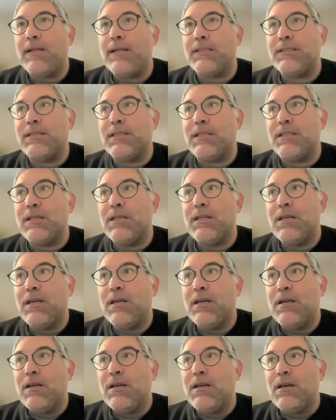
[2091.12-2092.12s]
let's see.
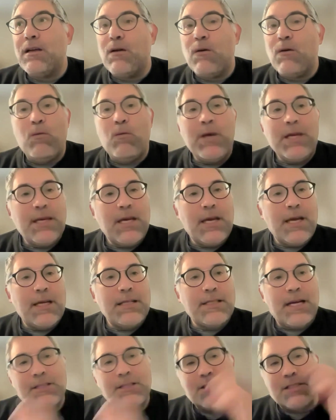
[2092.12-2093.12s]
We
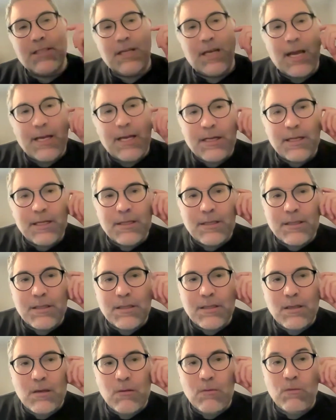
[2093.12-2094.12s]
can't actually edit.
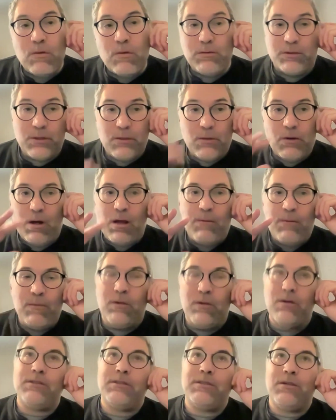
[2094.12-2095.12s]
Well,
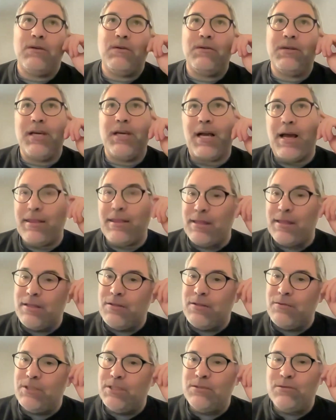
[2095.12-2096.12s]
so yeah, I
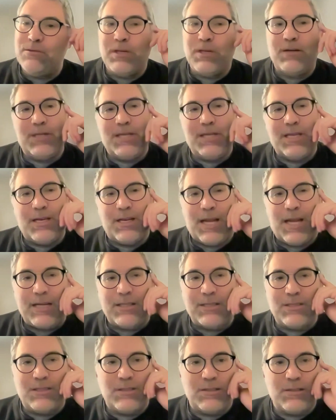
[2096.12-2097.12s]
think the reason why we can't
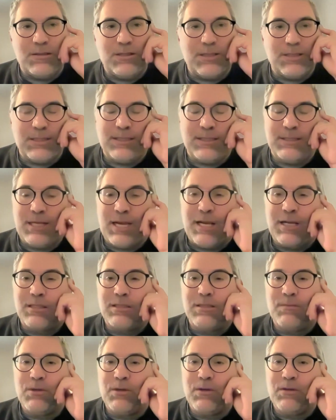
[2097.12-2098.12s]
actually do this
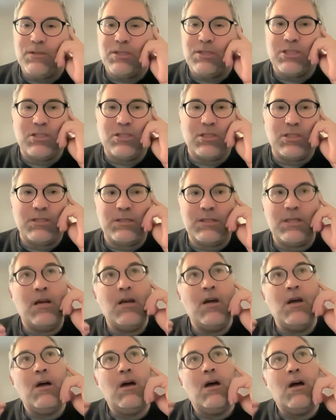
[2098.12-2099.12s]
exact approach is just
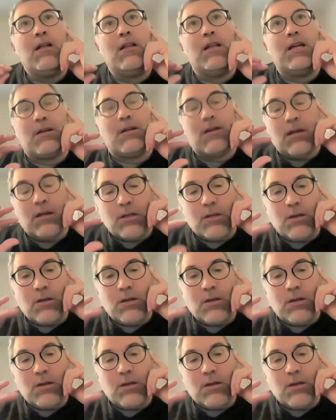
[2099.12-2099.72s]
like